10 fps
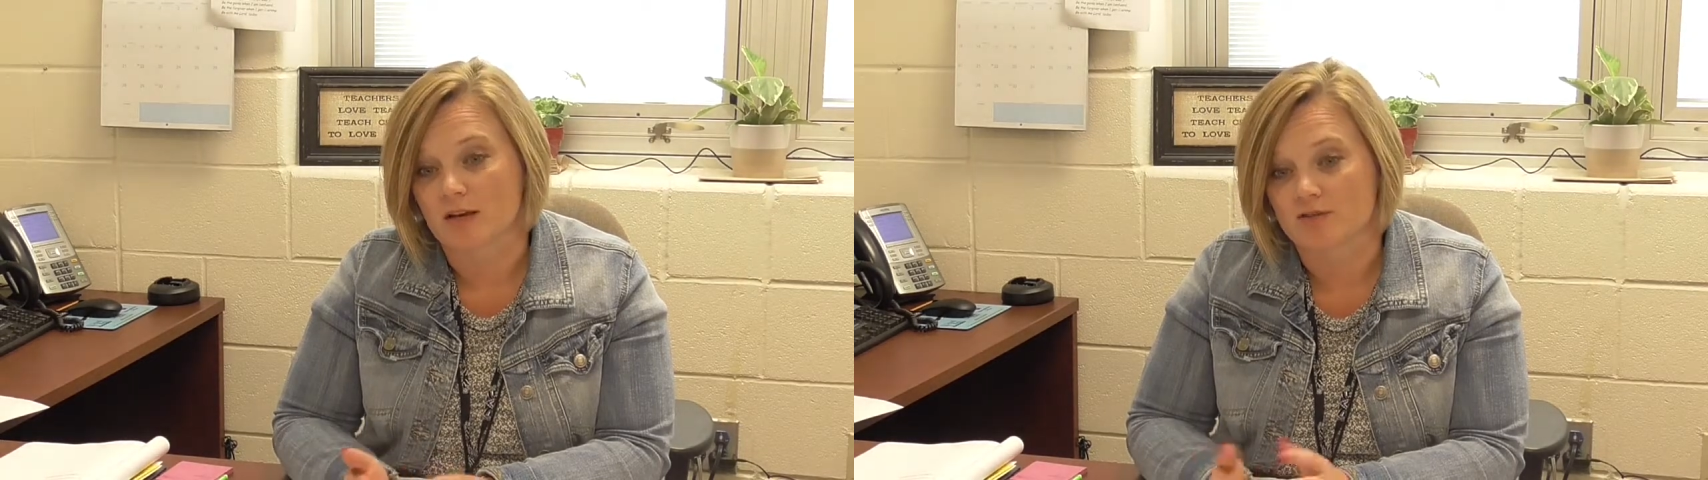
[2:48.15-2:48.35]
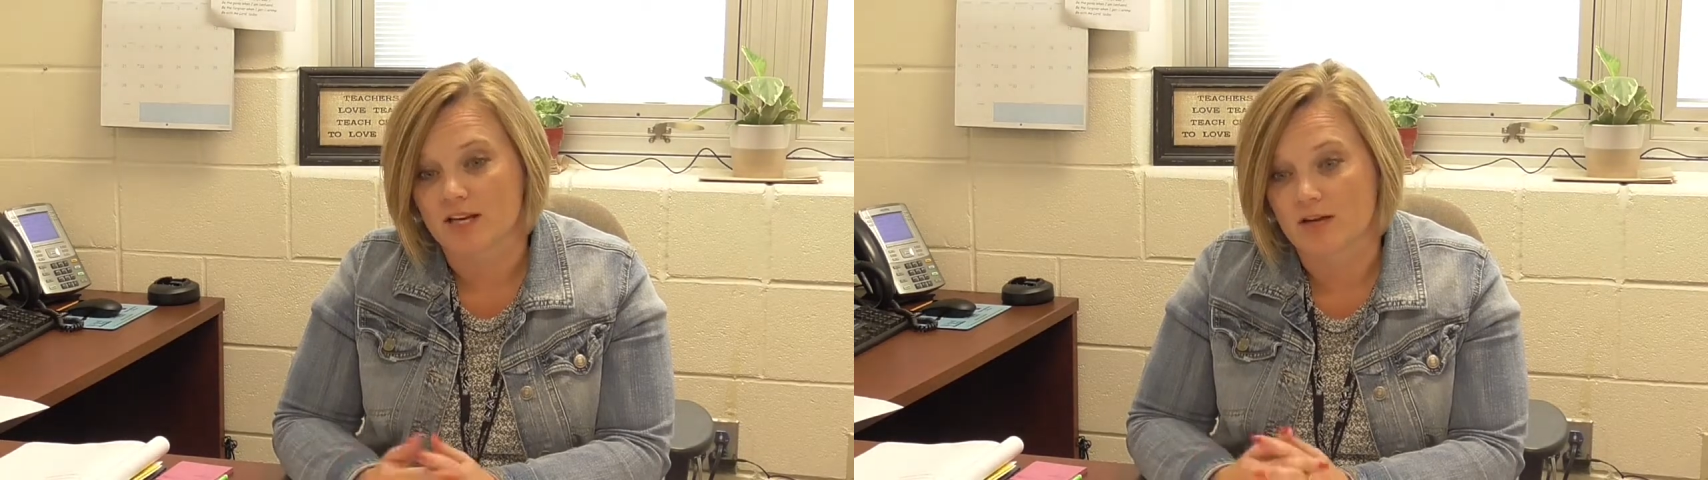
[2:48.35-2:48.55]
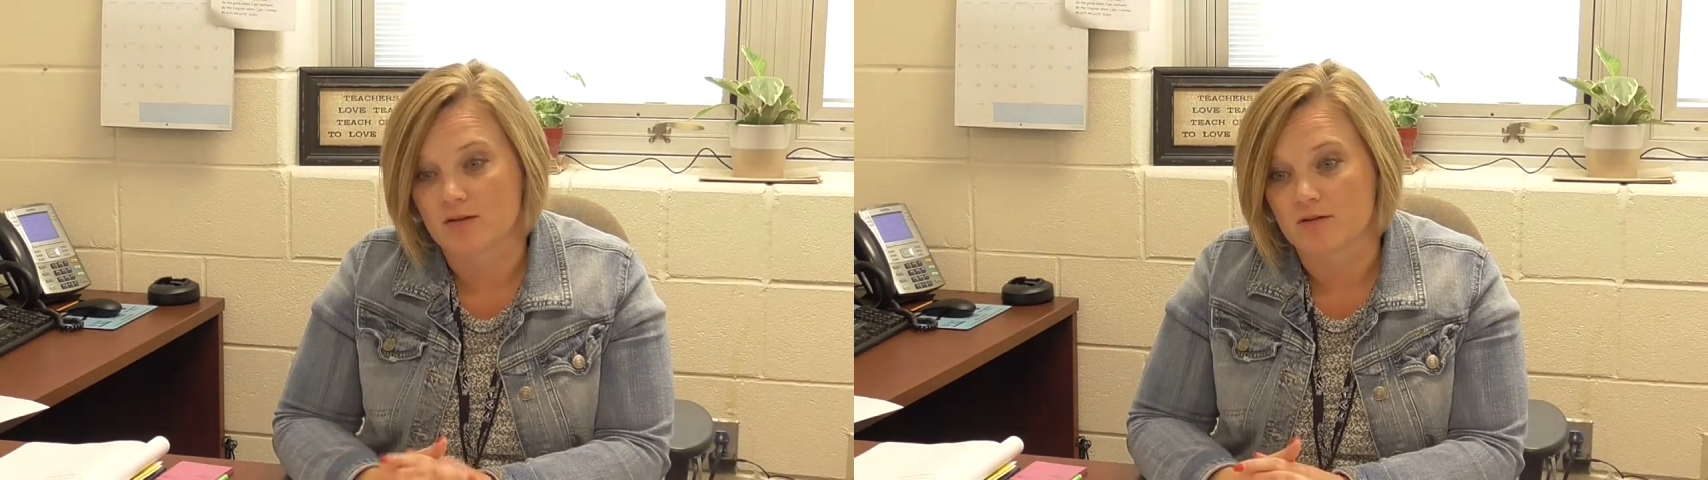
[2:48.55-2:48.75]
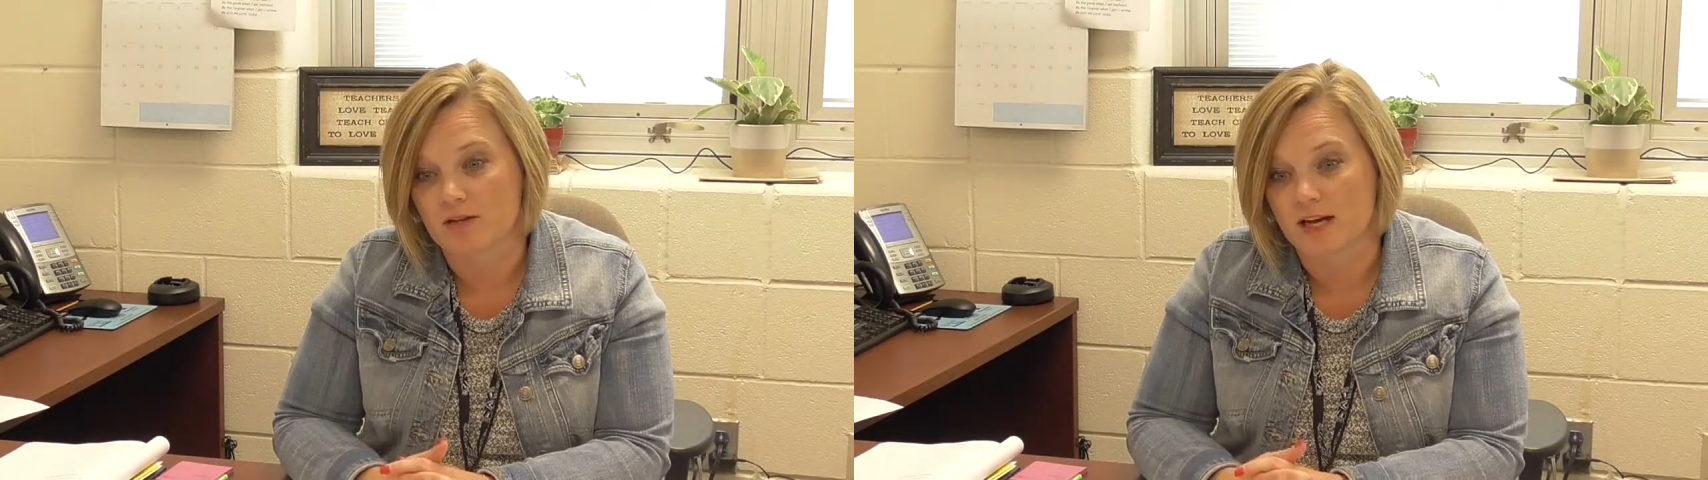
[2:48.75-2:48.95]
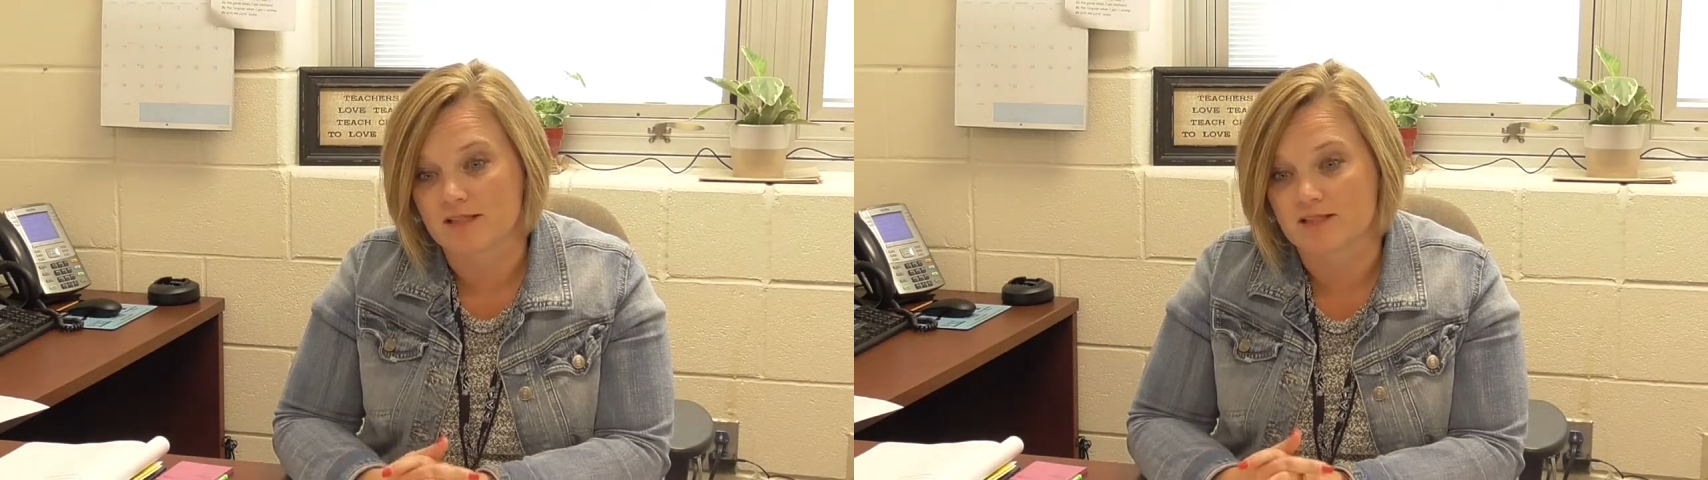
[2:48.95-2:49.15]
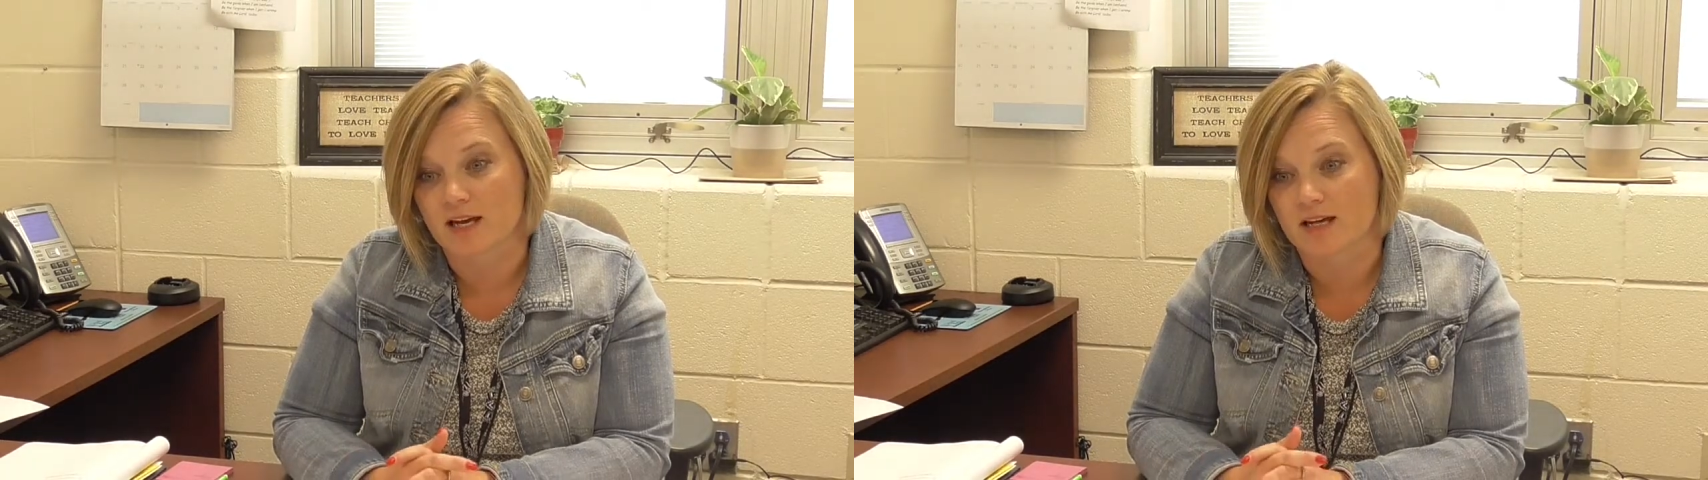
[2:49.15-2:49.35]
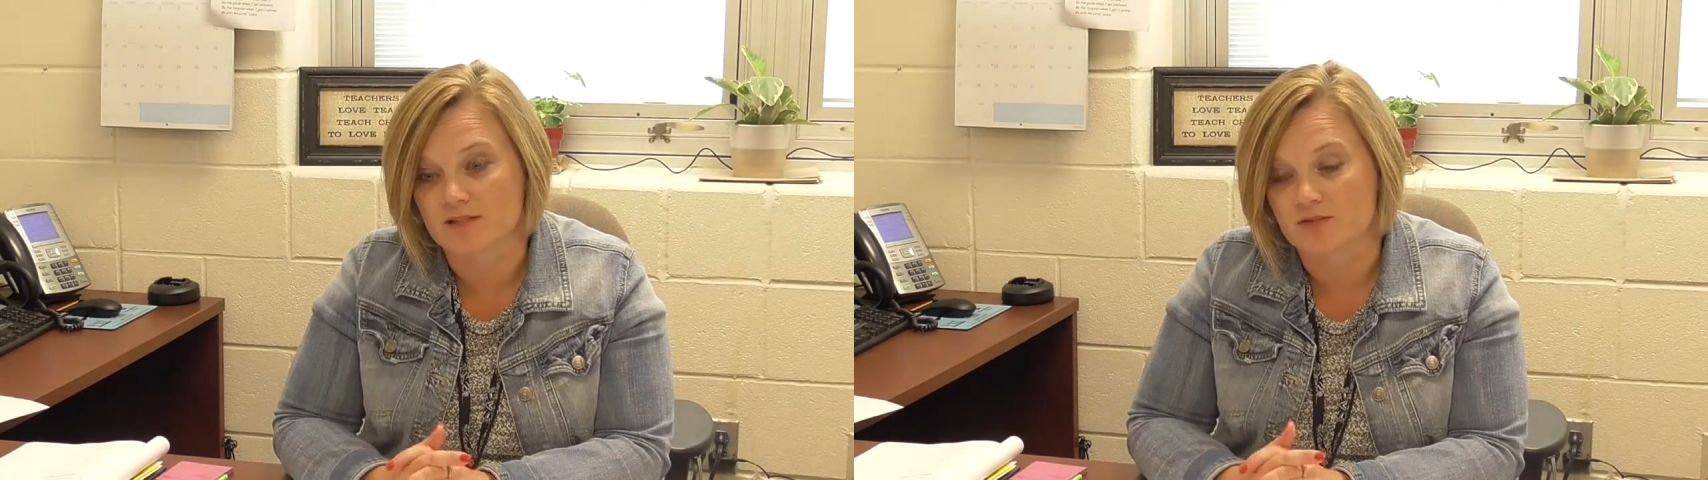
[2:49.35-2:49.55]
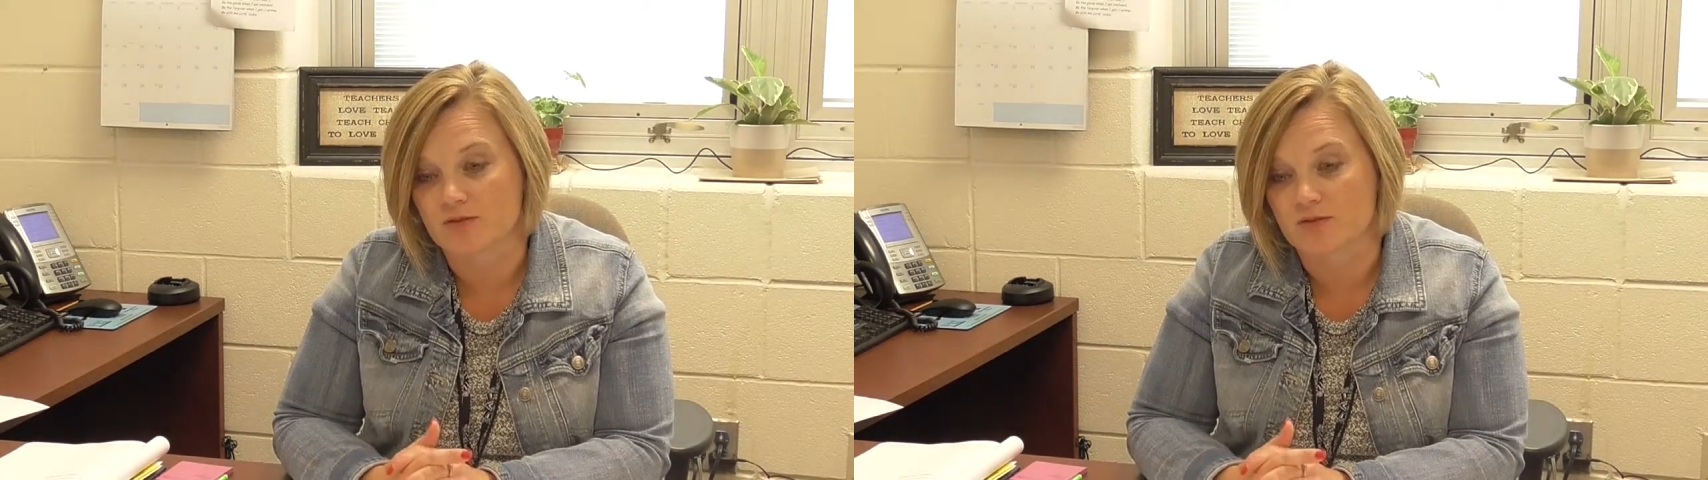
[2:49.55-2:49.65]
out of town the next day